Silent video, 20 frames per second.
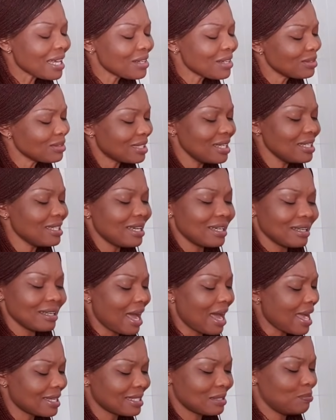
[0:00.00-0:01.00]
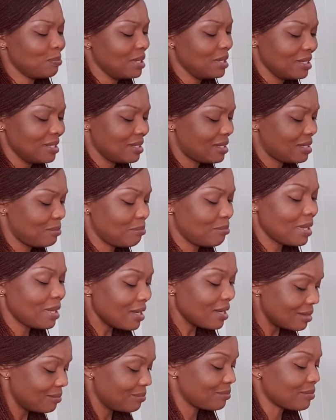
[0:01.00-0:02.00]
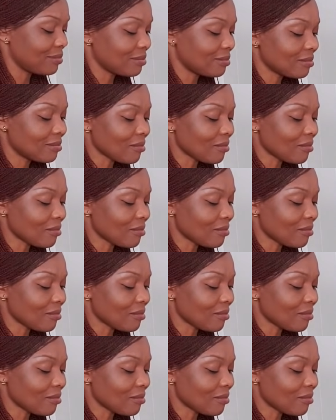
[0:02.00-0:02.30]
I don't think they liked beans, but